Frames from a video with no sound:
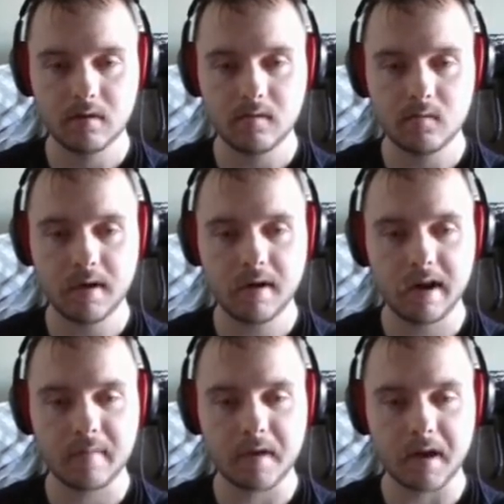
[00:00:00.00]
Where
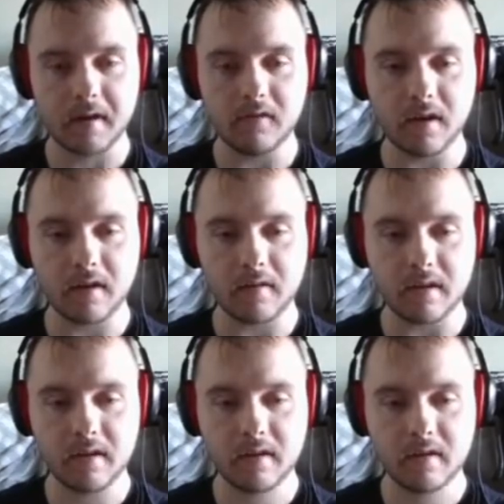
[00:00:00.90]
am I exactly?
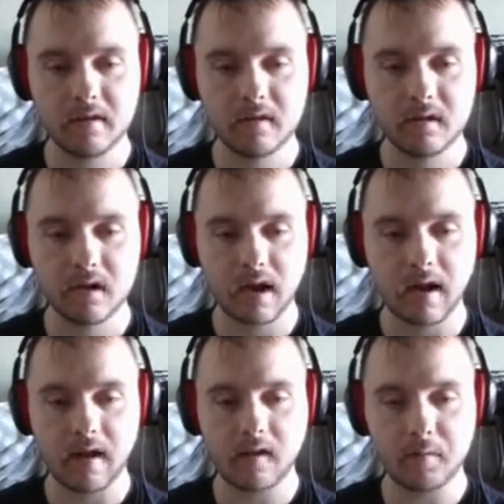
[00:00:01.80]
A
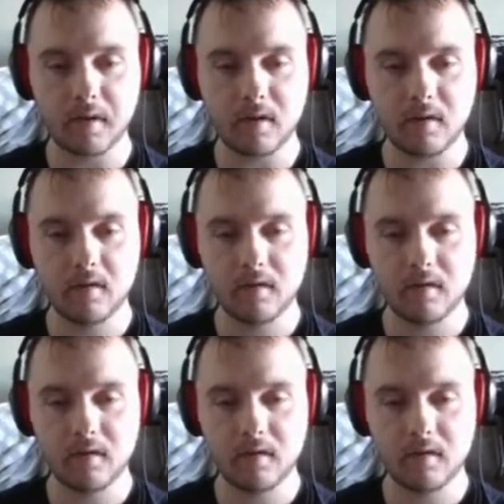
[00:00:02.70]
hospital?